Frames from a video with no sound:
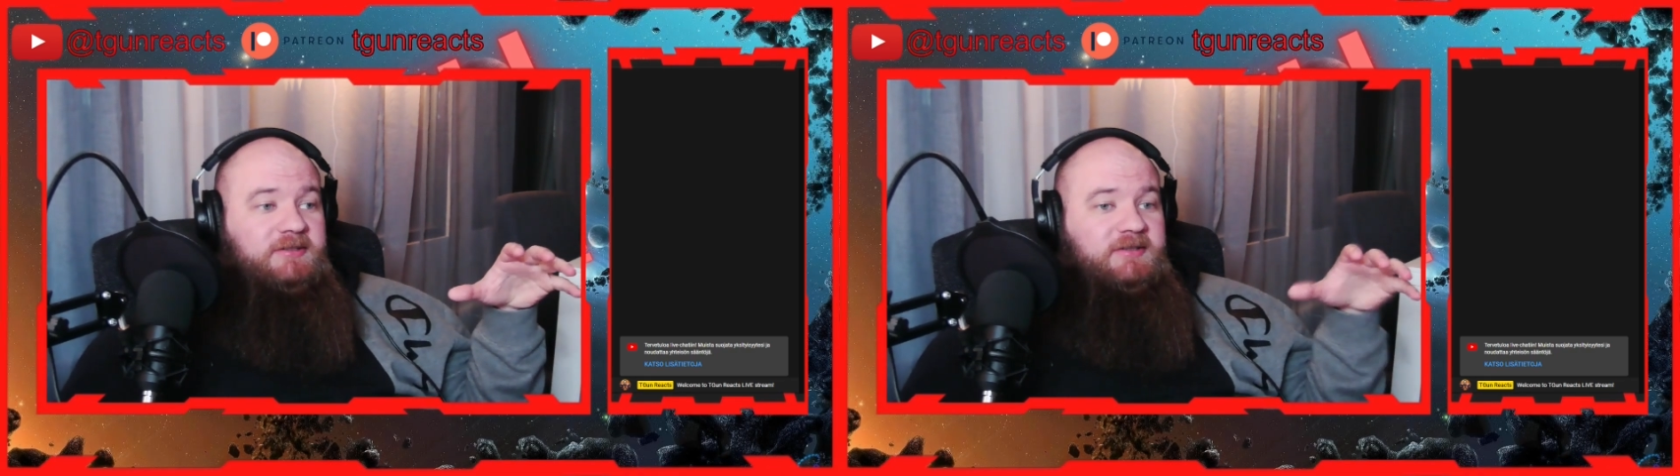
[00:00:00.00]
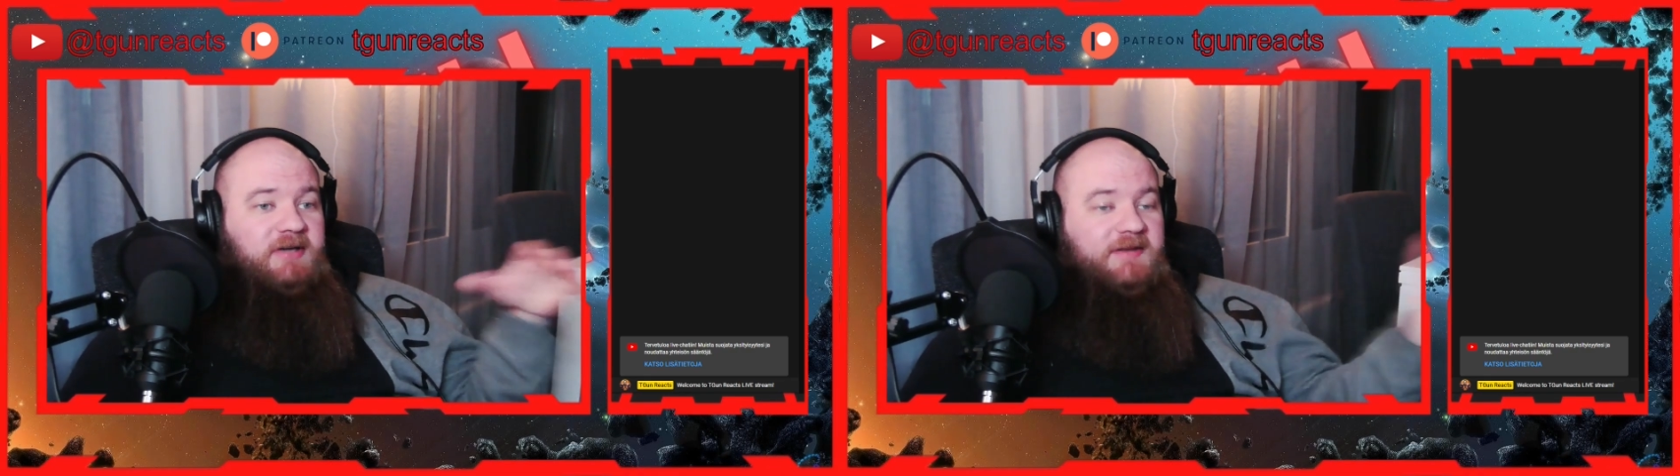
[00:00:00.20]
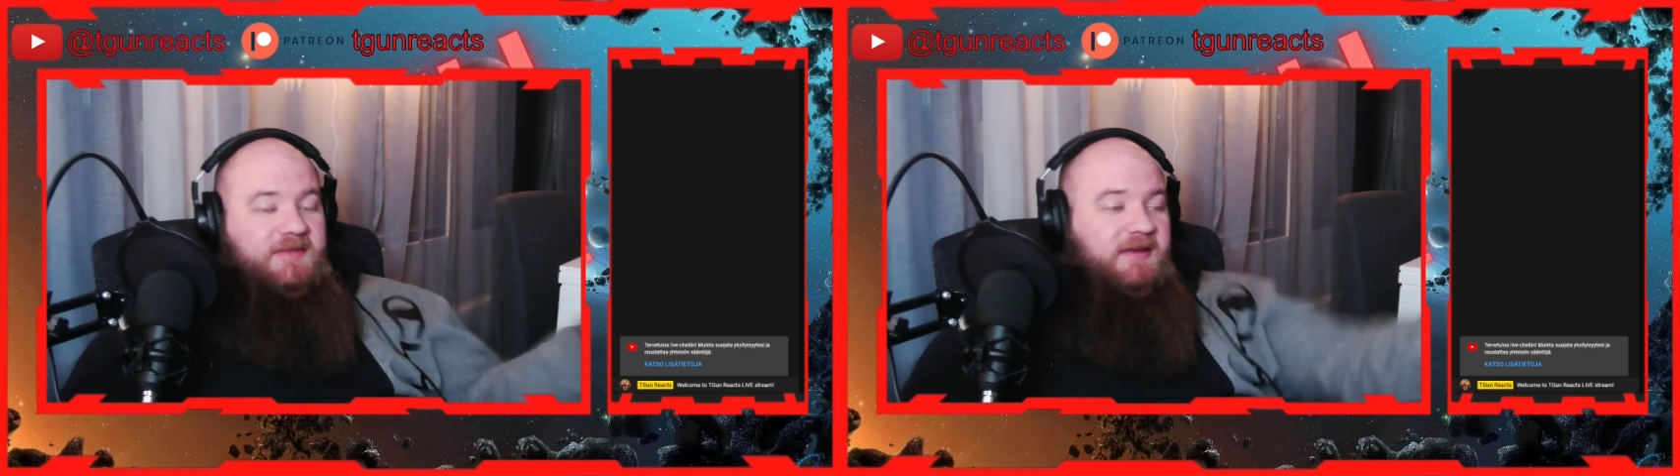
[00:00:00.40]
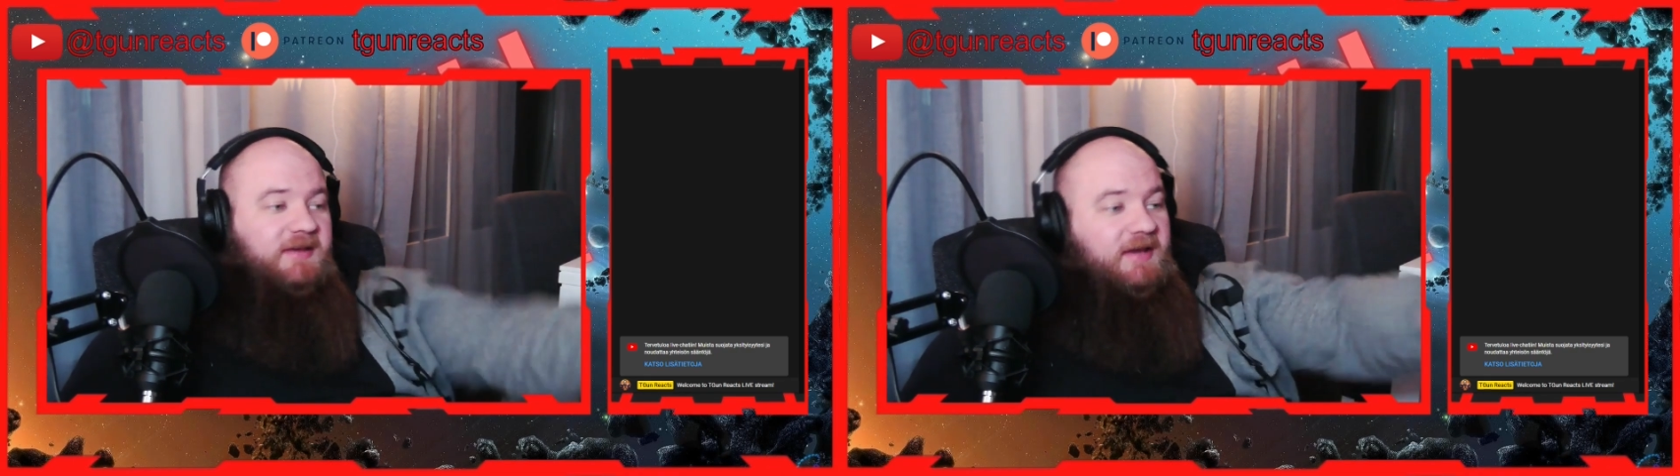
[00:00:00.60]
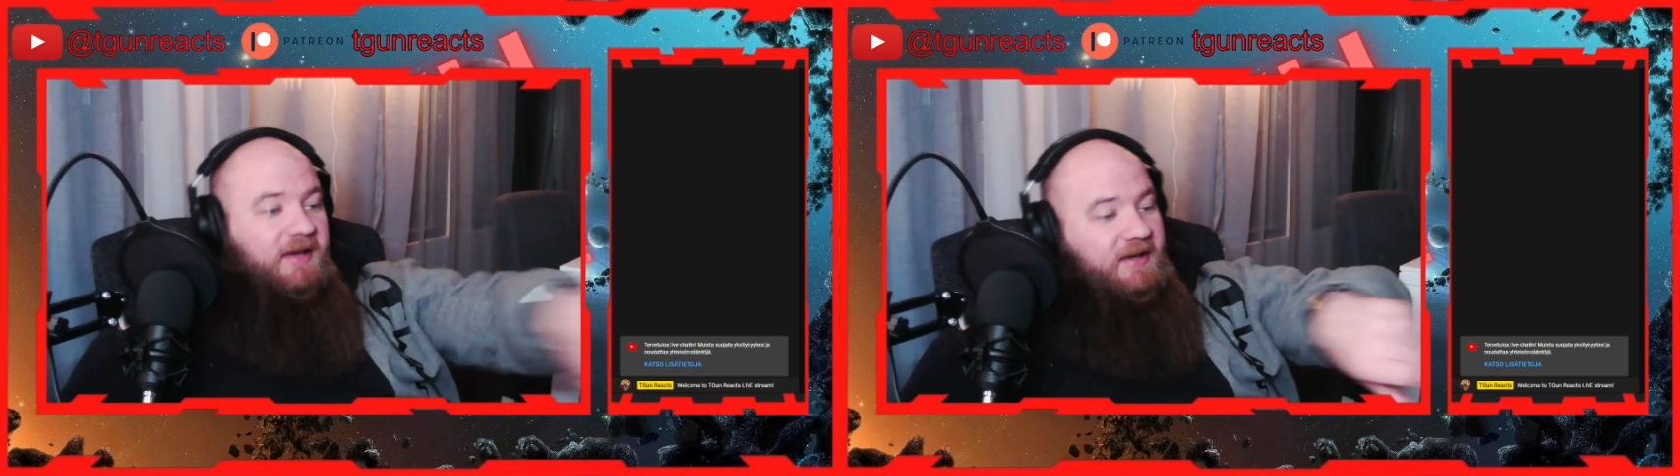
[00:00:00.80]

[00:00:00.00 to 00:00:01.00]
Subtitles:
I think,